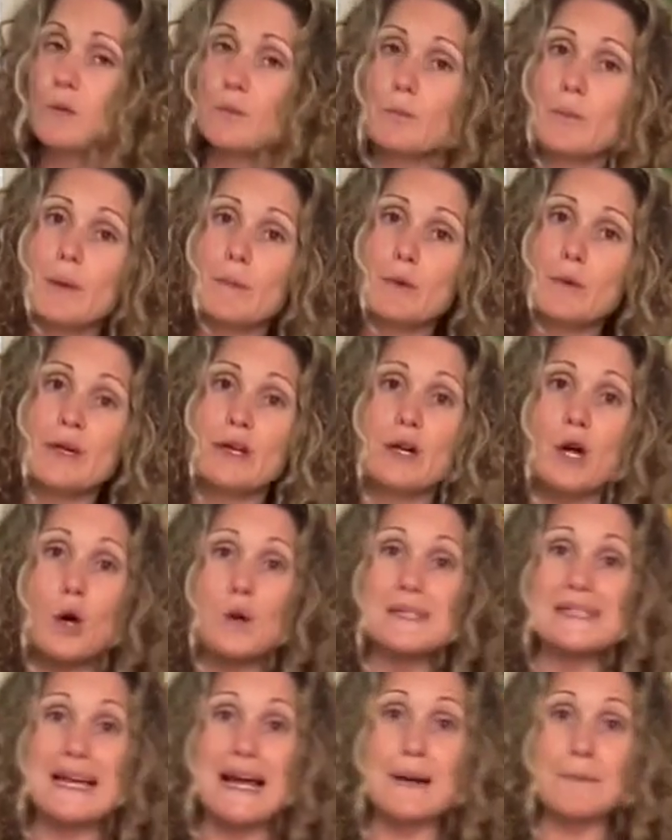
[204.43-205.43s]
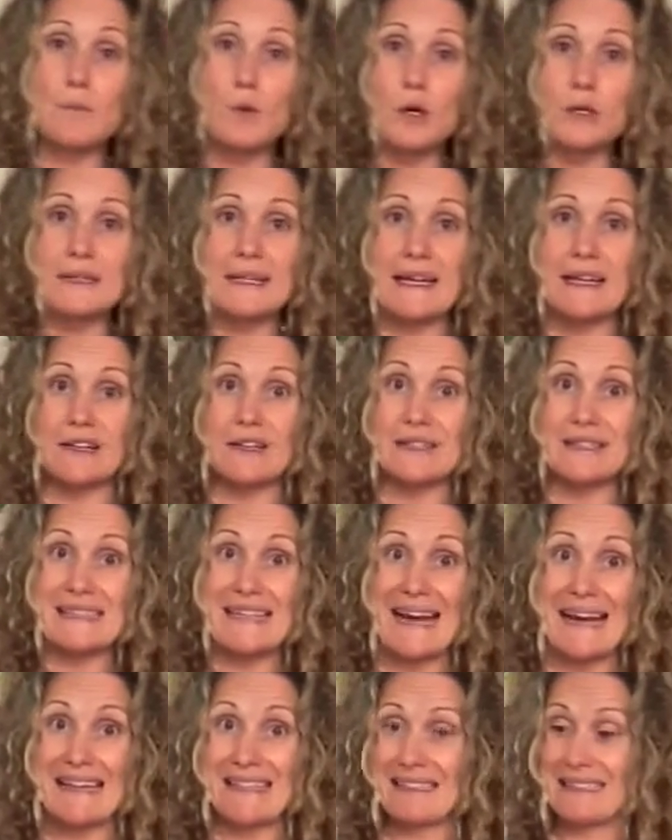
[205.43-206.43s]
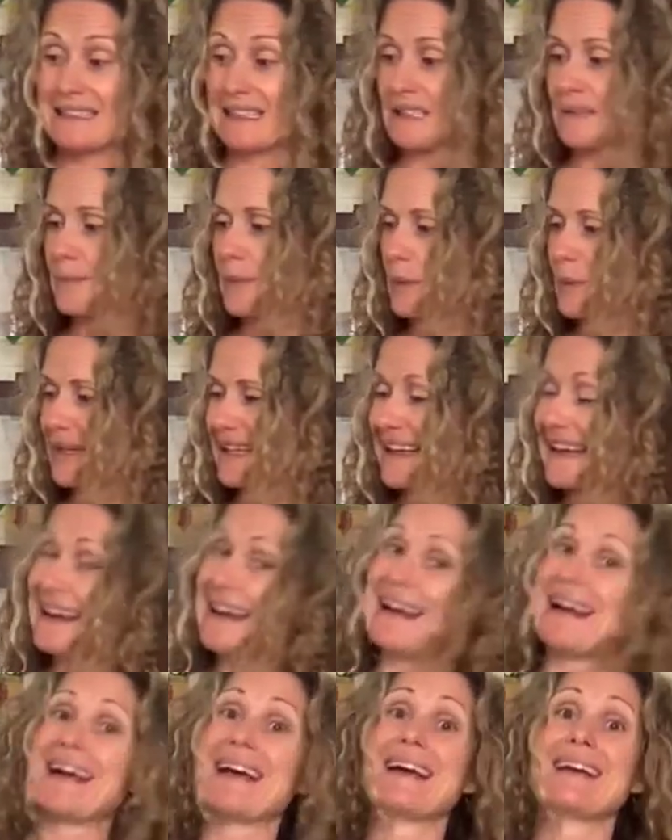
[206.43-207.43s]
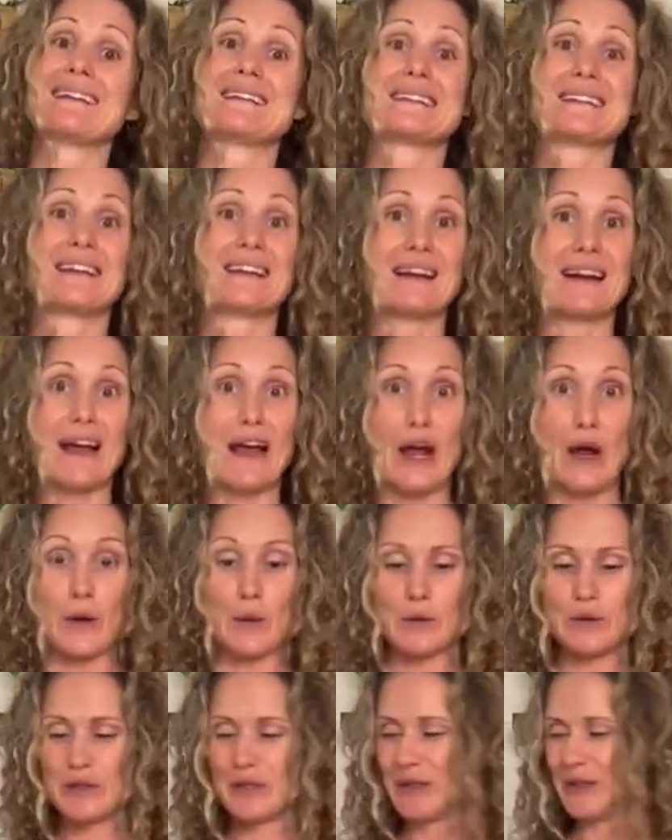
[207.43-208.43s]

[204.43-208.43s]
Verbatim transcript: Remember, we can always add more later and taste it, but we can't take it out.